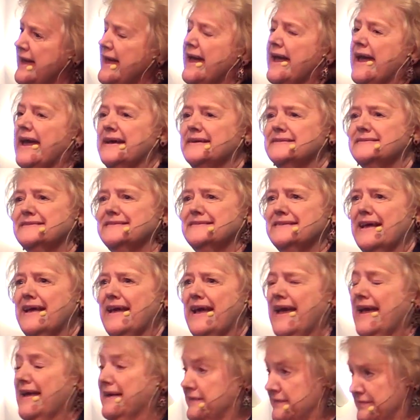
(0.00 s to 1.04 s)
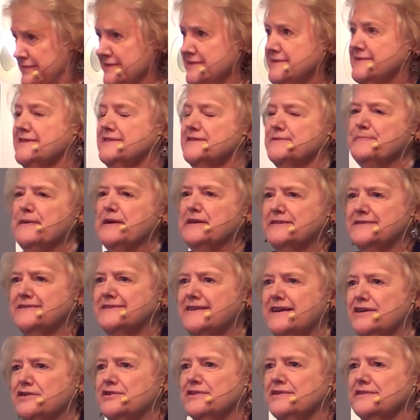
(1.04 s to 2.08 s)
And this is
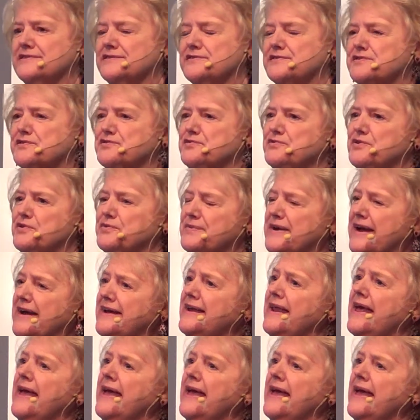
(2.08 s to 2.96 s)
ministerial school, right?